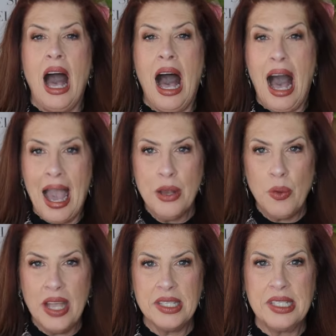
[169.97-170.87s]

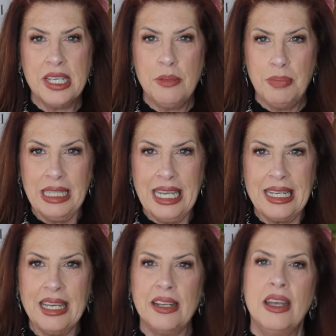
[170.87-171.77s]
High-waisted,
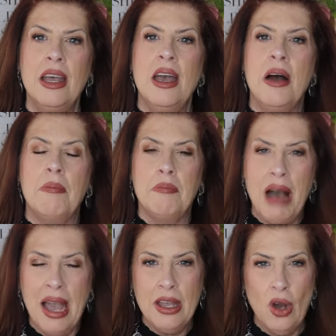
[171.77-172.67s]
pleated.
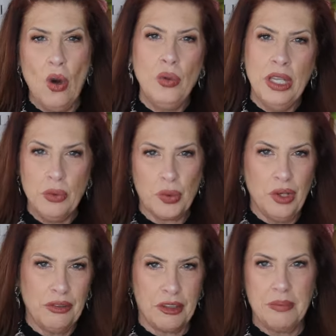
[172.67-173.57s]
My only
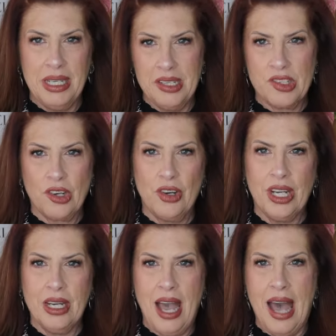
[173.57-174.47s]
rule for a mini skirt,
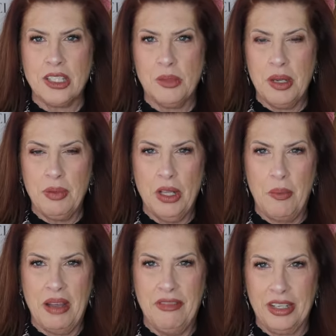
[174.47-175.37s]
it has to be below
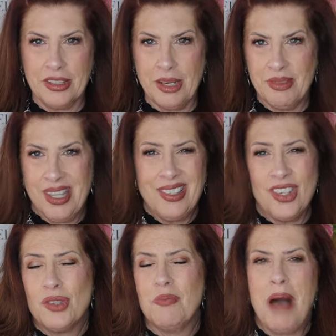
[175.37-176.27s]
my fingertips. That's
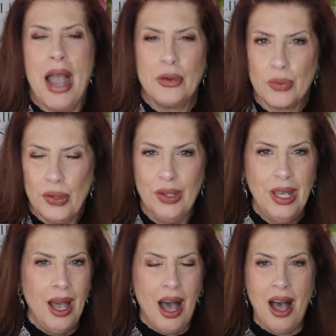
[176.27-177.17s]
just my rule.
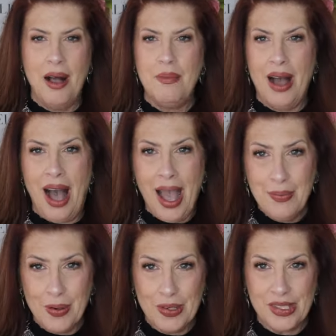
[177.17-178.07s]
Um, I
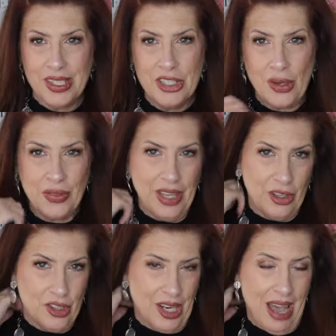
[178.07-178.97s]
personally don't think
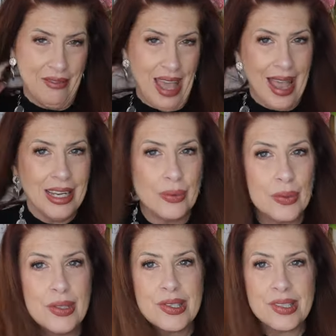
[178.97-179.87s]
you should have any
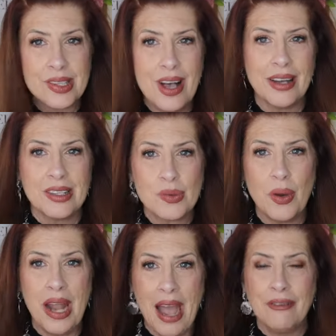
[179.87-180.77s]
rules as long as
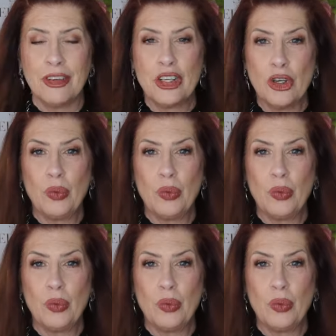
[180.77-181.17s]
whatever you're